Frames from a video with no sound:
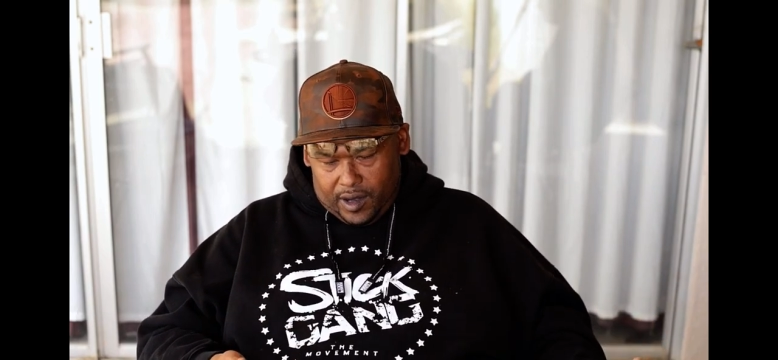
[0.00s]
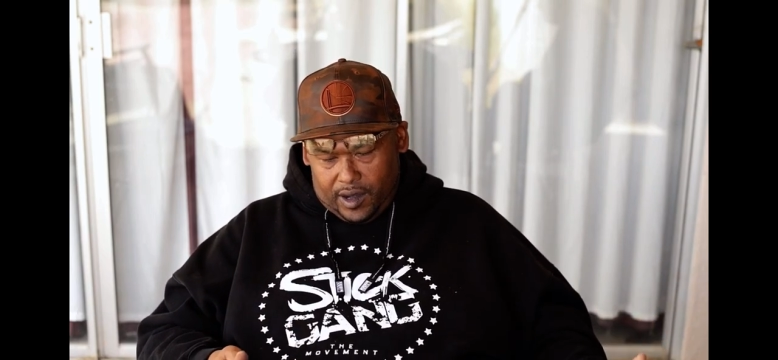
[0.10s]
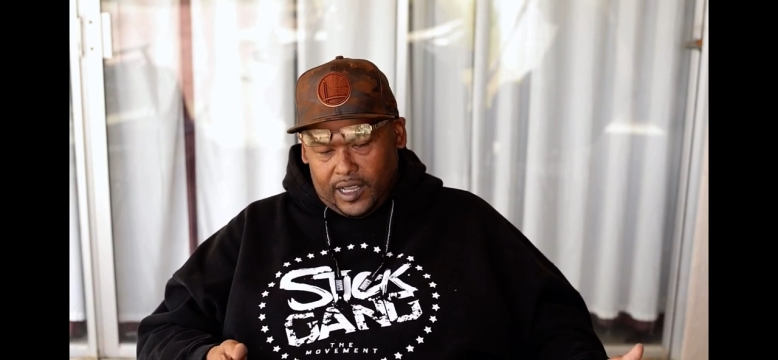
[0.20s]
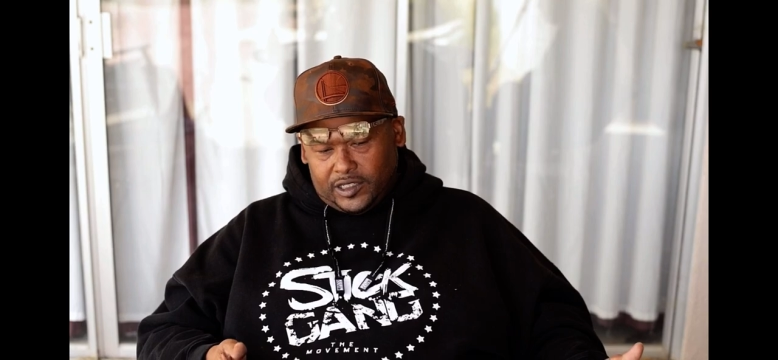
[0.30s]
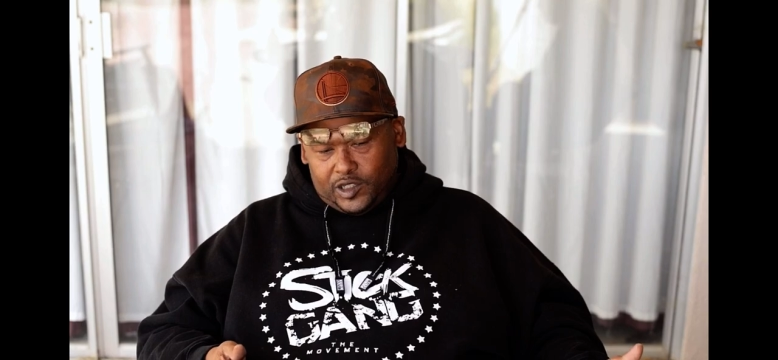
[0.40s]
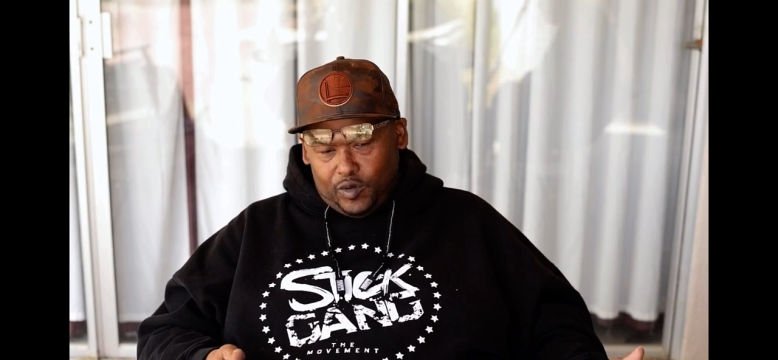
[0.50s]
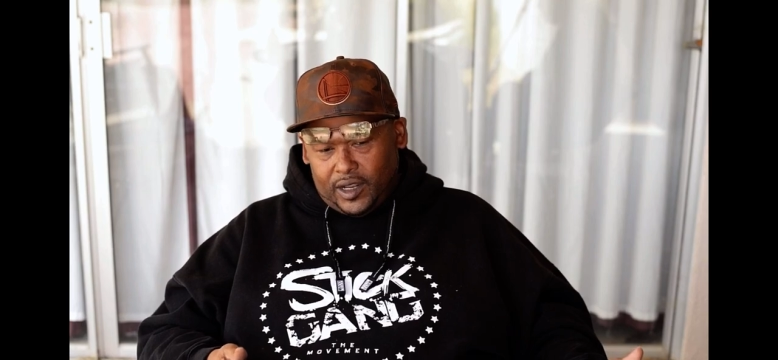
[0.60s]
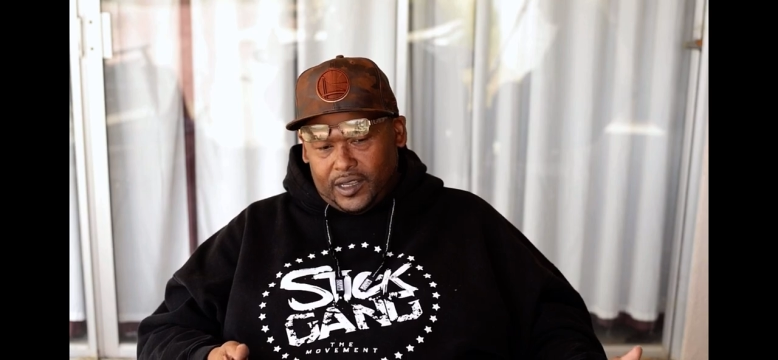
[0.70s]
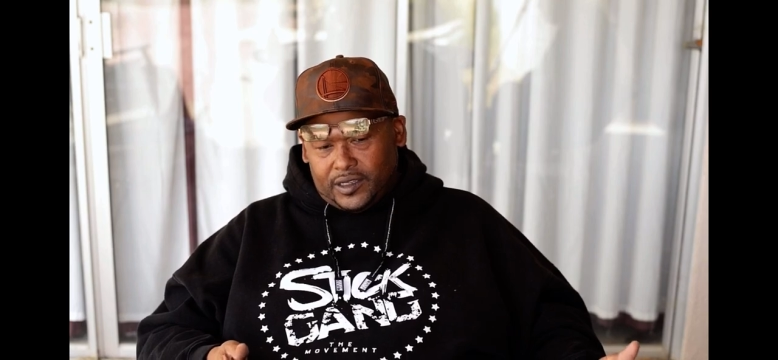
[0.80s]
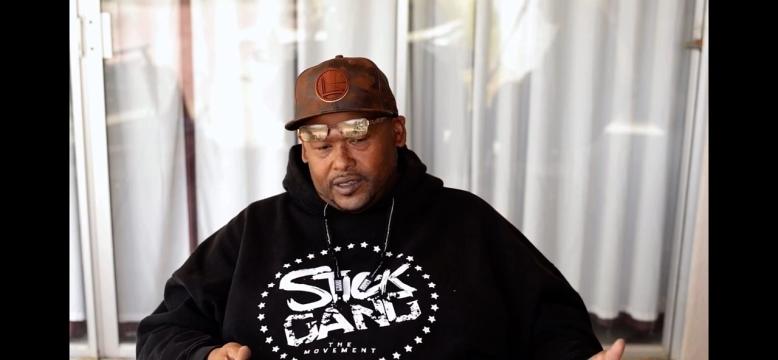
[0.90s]
Let's do
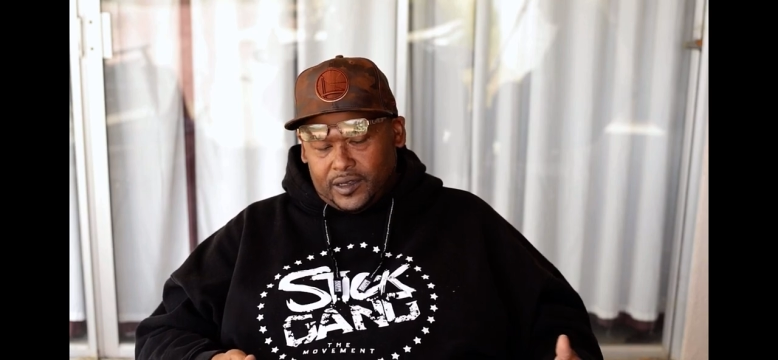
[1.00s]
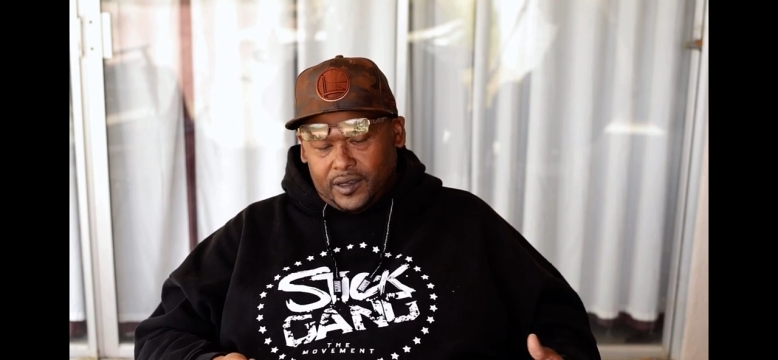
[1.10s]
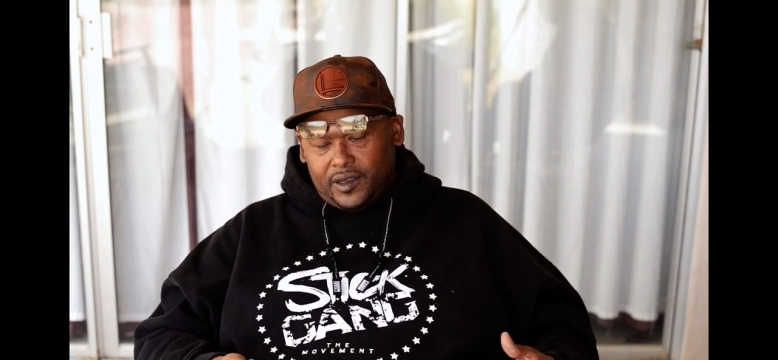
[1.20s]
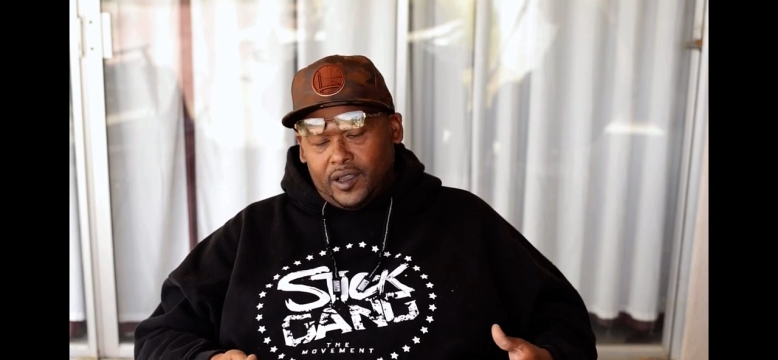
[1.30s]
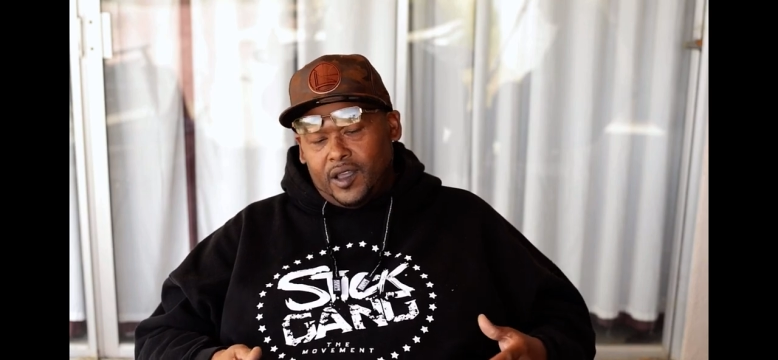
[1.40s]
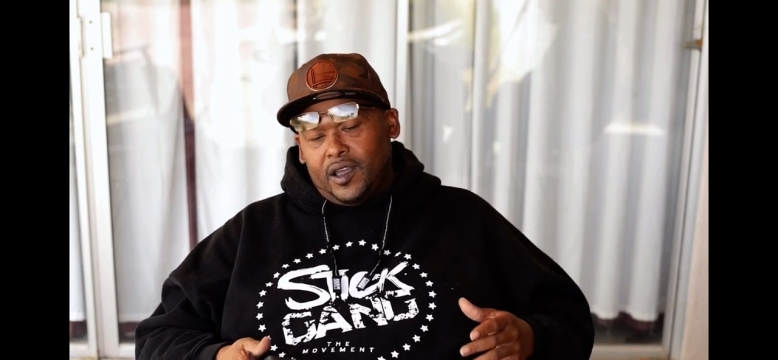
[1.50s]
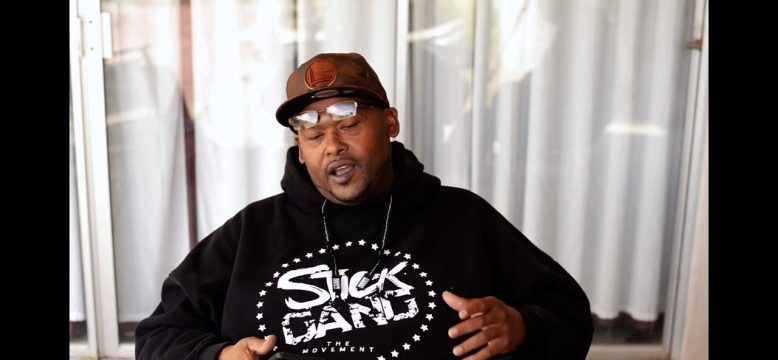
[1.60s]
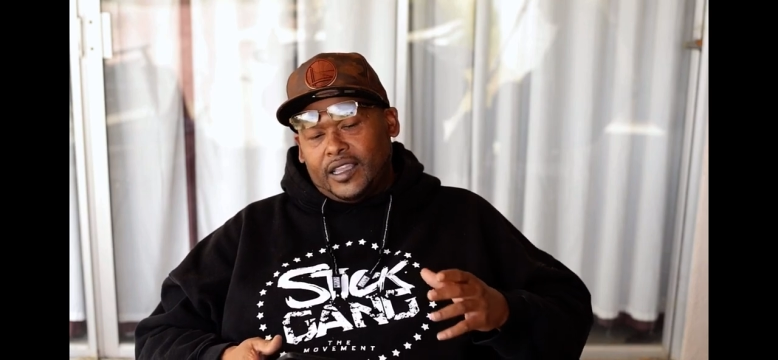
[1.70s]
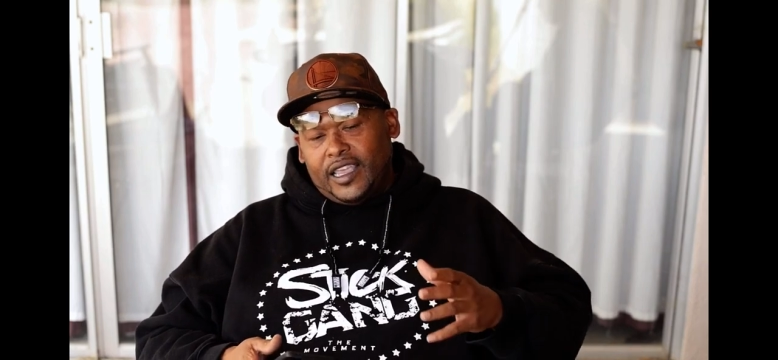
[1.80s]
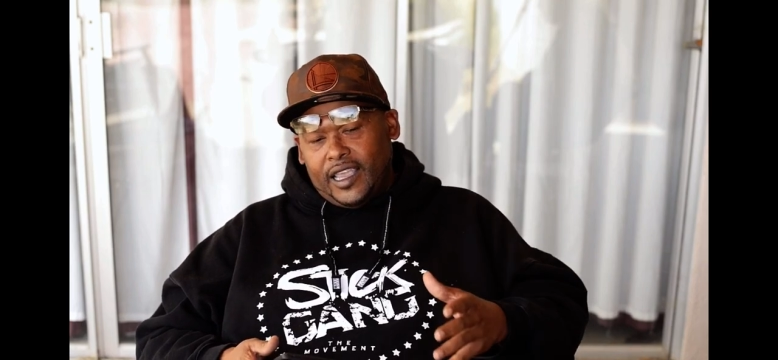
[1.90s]
this.
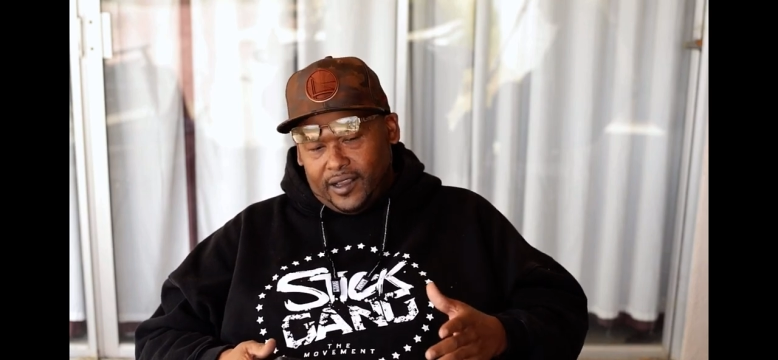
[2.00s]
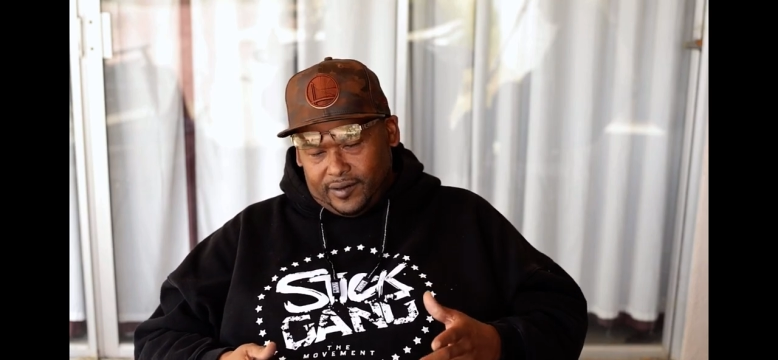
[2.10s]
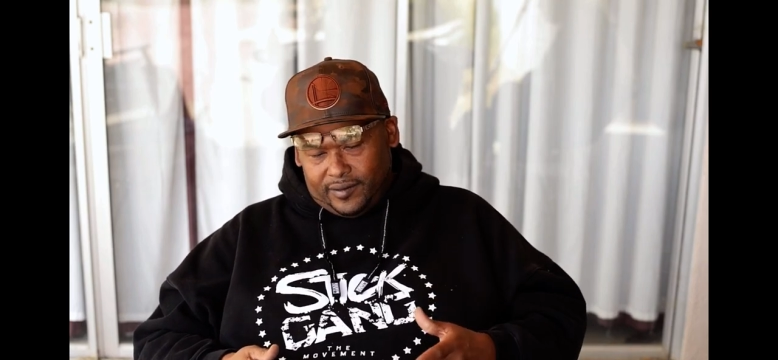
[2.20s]
Again,